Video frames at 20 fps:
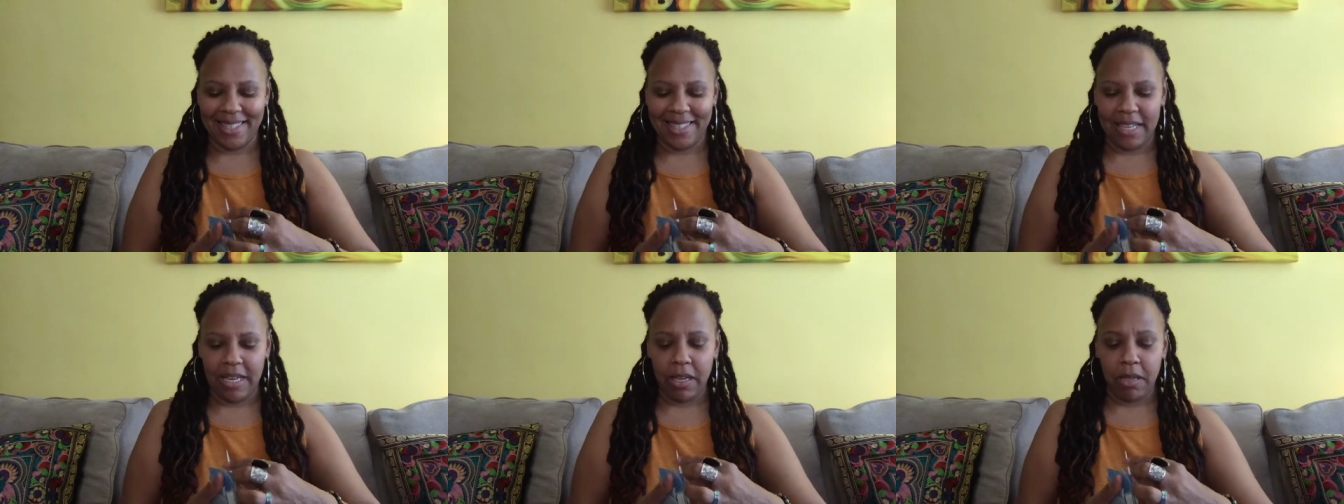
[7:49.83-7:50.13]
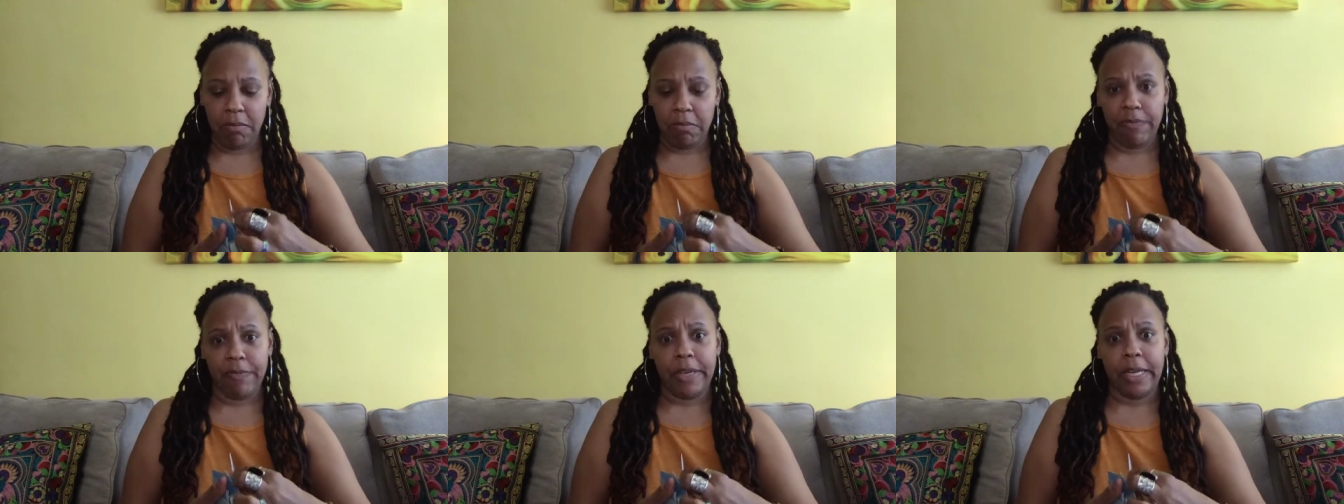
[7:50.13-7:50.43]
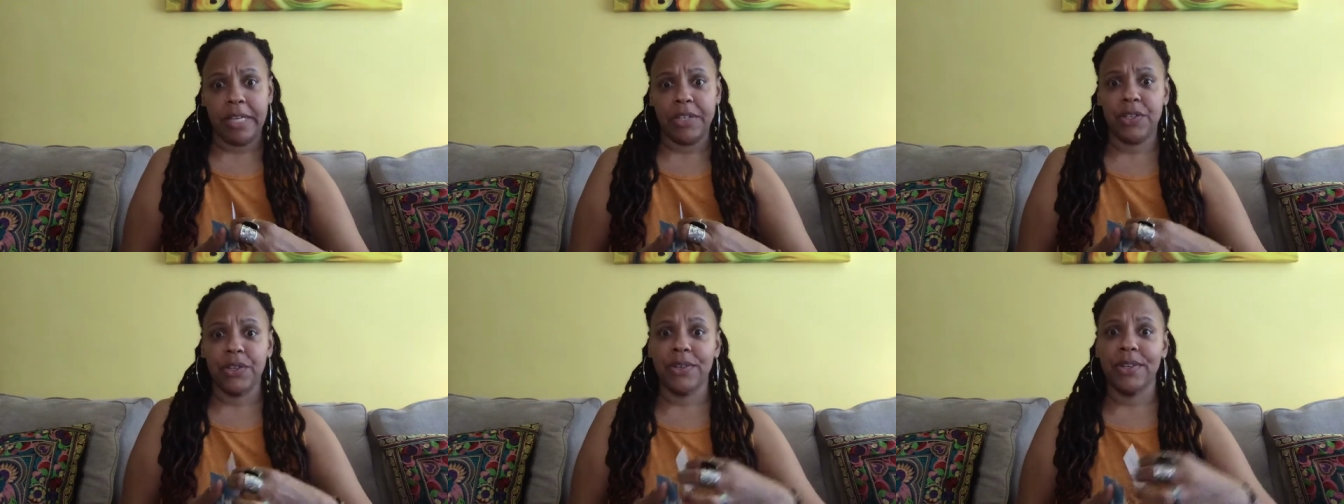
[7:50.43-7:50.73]
If I
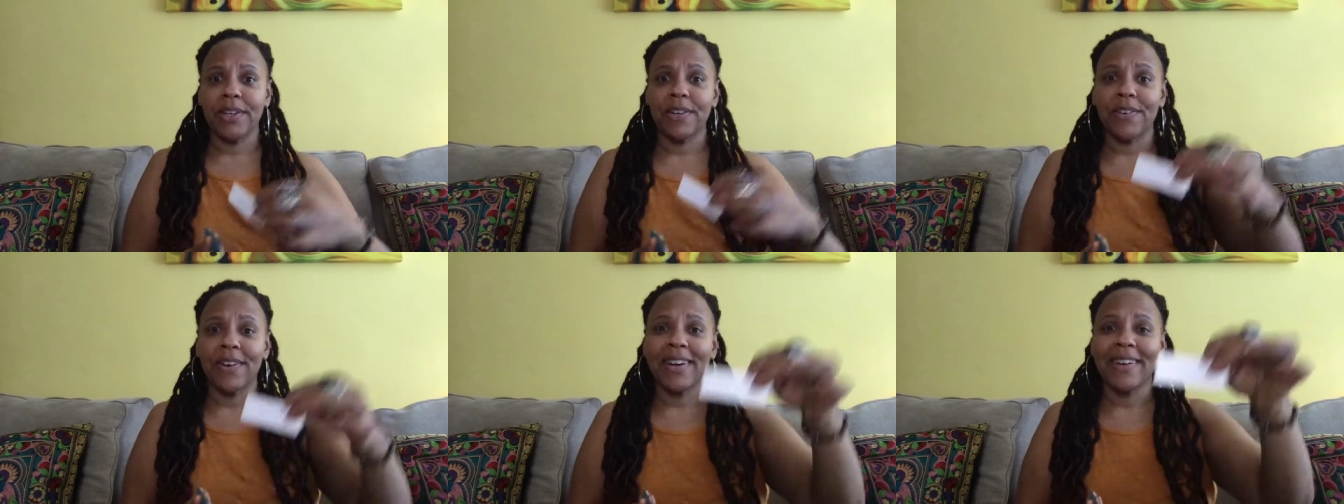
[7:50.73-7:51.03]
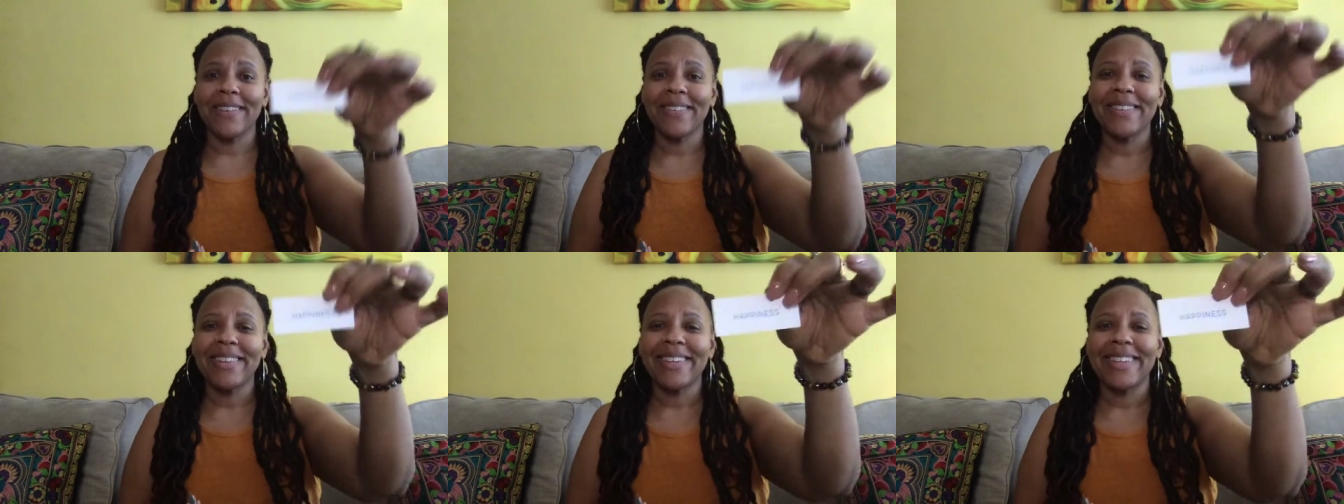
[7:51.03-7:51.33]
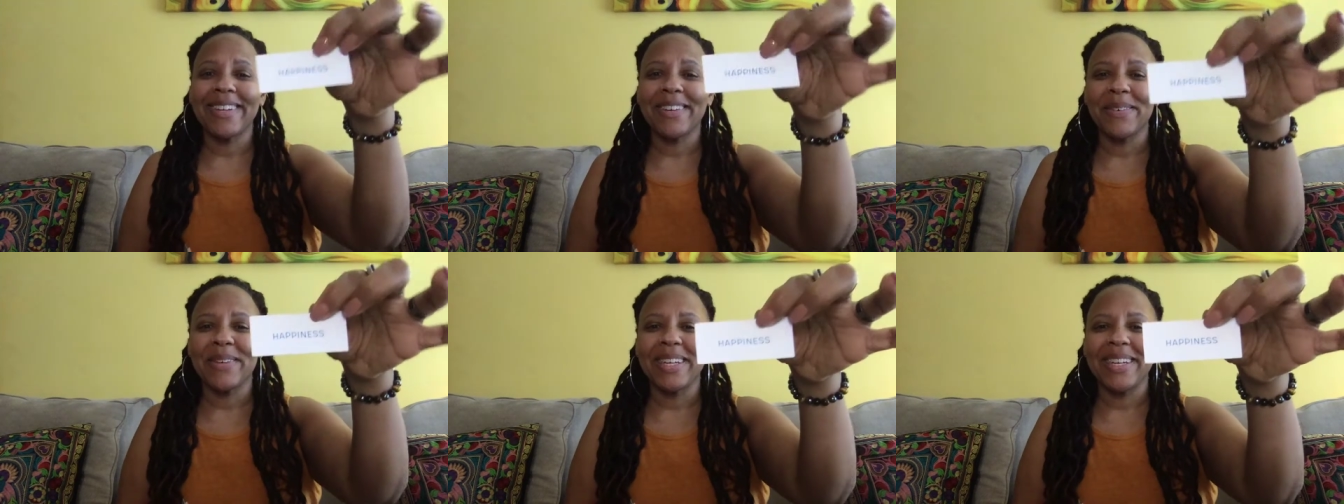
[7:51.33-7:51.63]
could turn it around.
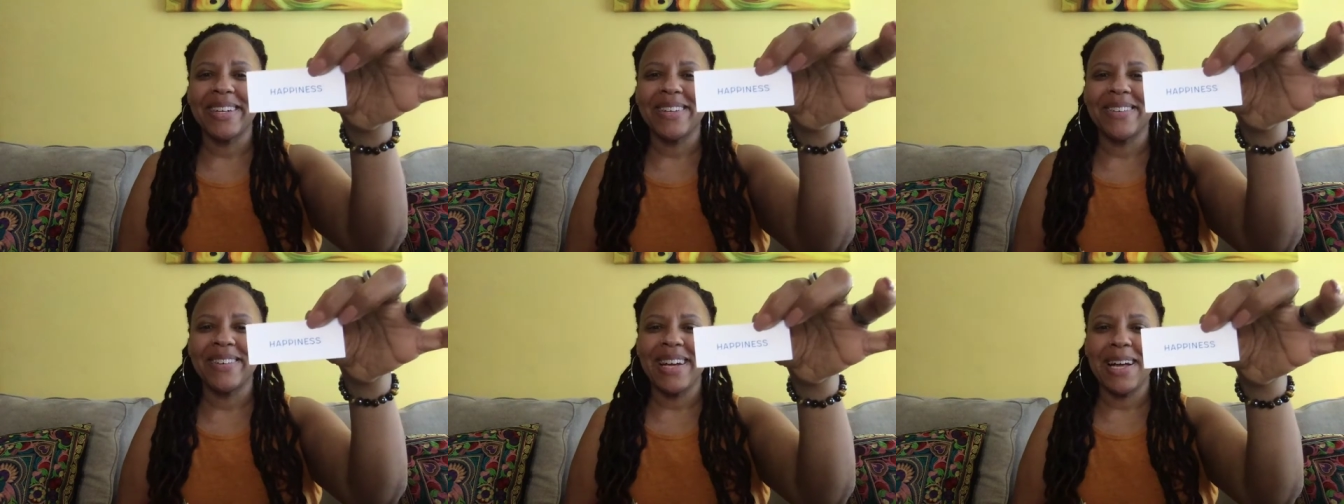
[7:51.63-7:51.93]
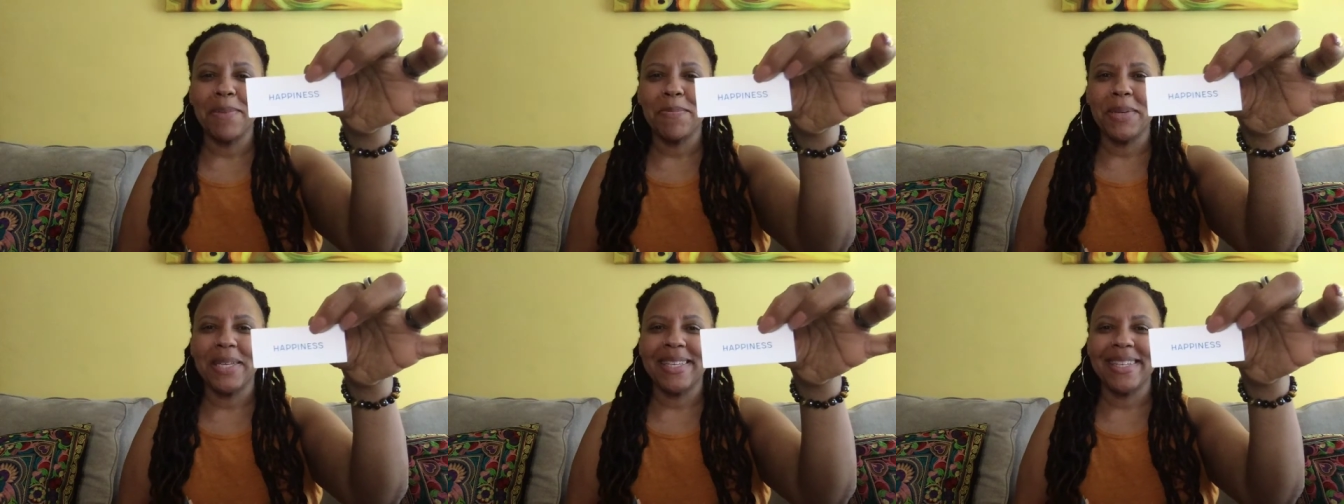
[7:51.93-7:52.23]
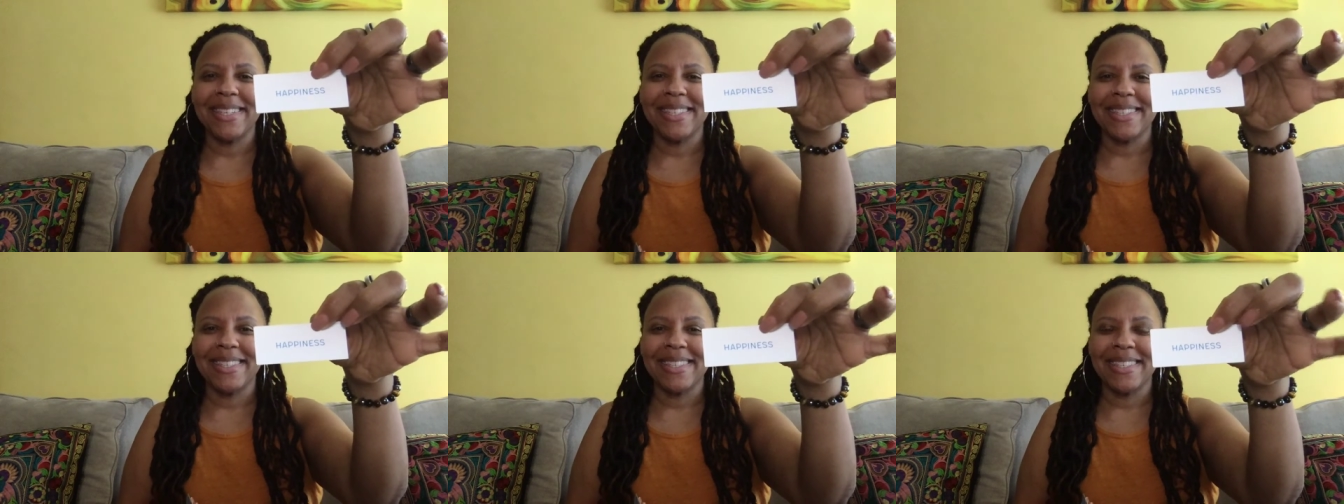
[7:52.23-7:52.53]
There we go.
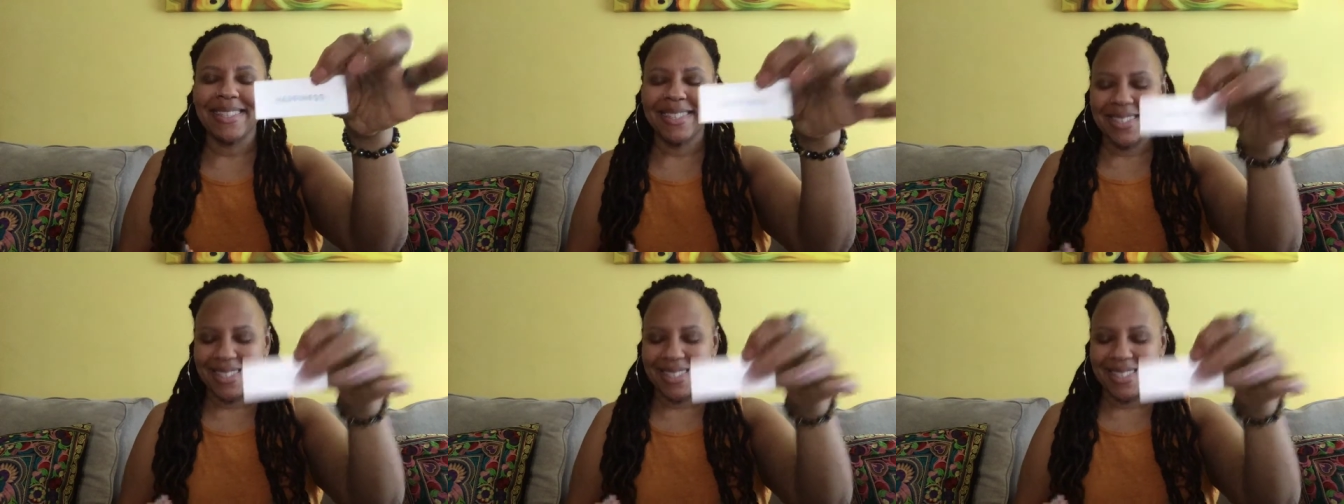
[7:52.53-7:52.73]
Happiness.